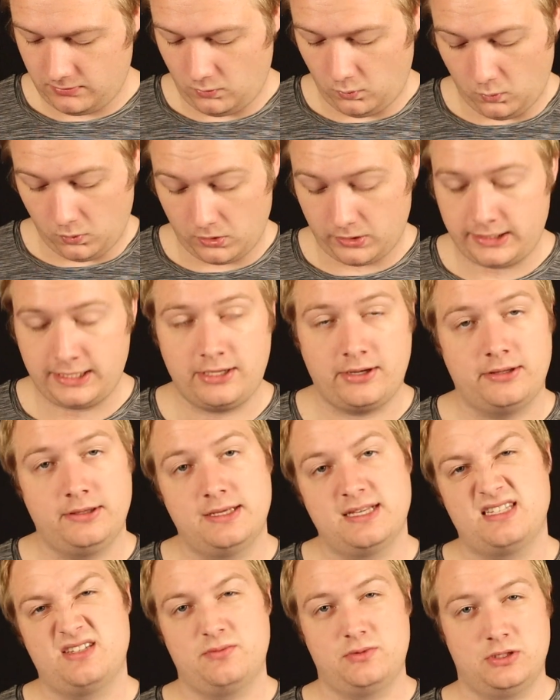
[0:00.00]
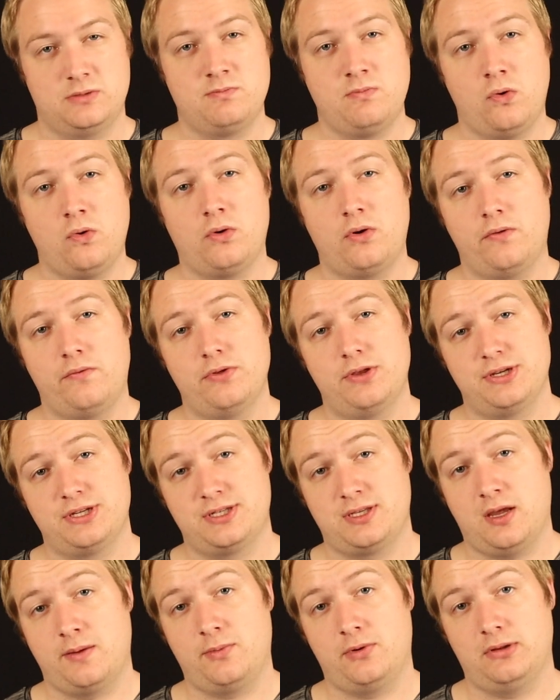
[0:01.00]
working on this, it was more over the
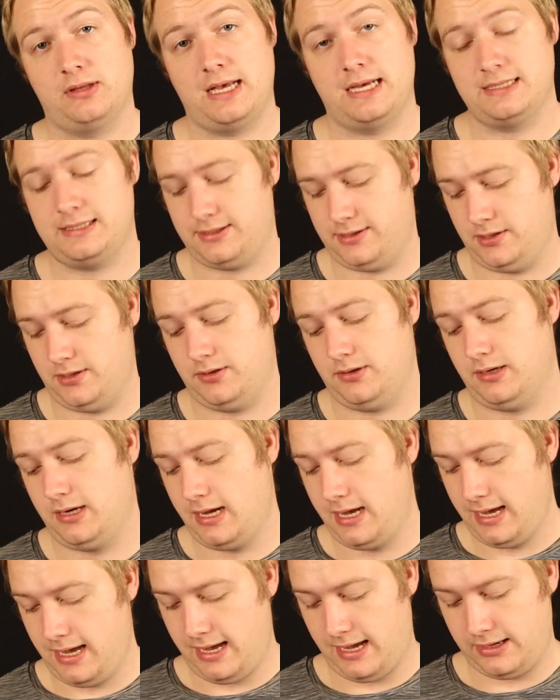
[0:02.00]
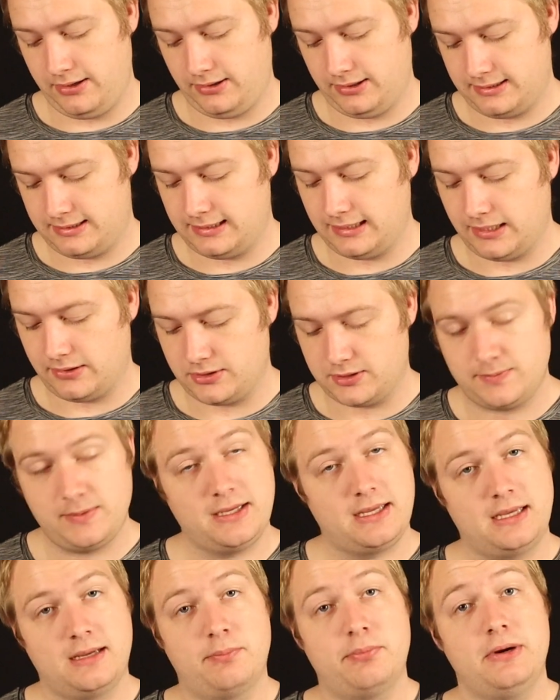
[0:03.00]
summer last year, and you can see I was
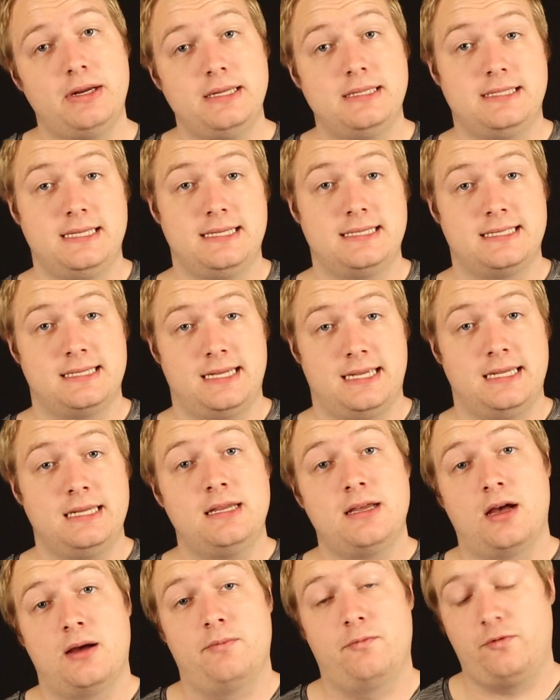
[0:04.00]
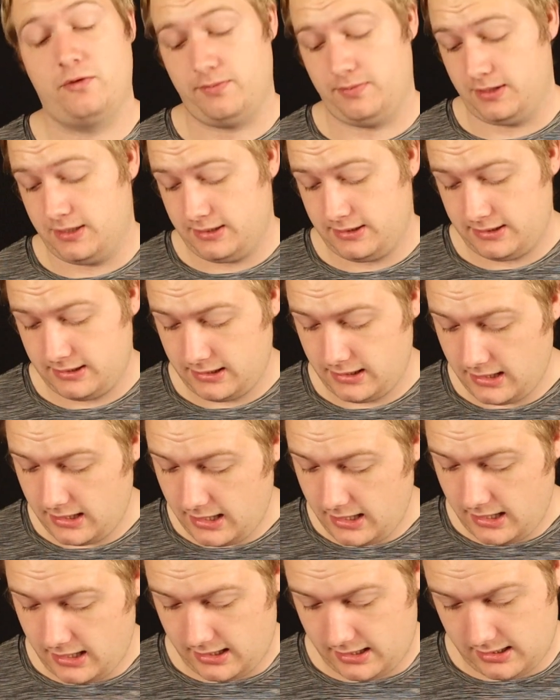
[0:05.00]
making pretty decent income from this.
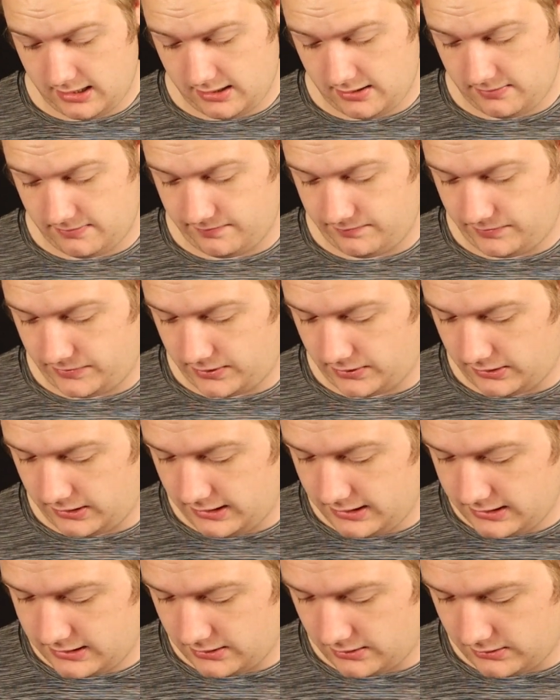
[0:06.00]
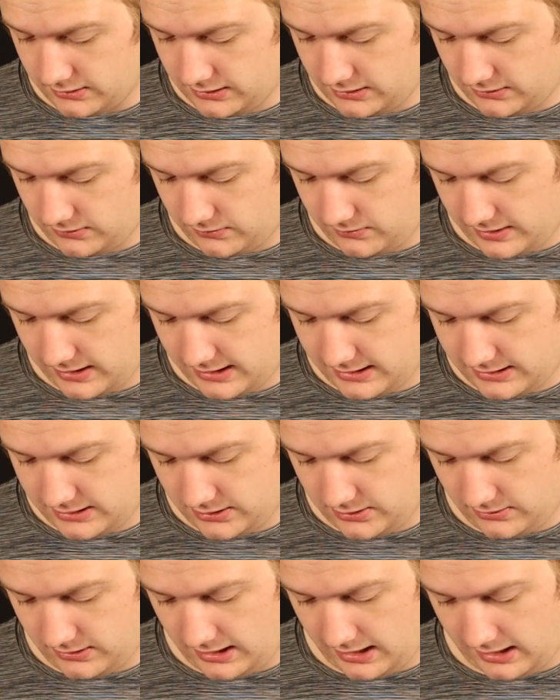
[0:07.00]
There is also ways
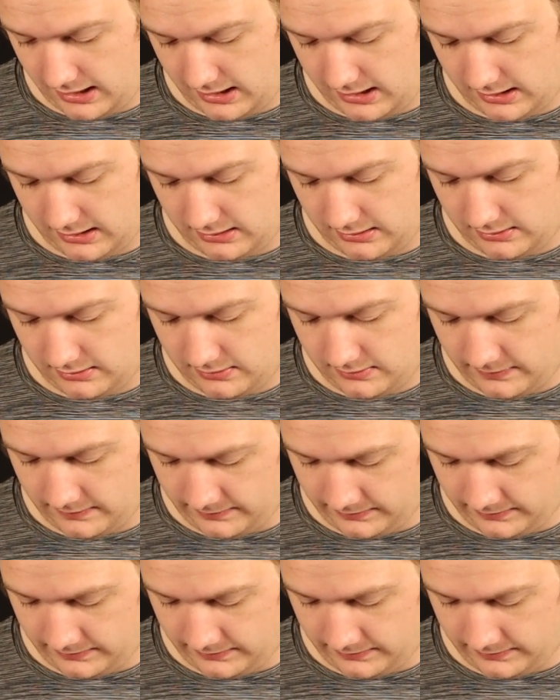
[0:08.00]
you can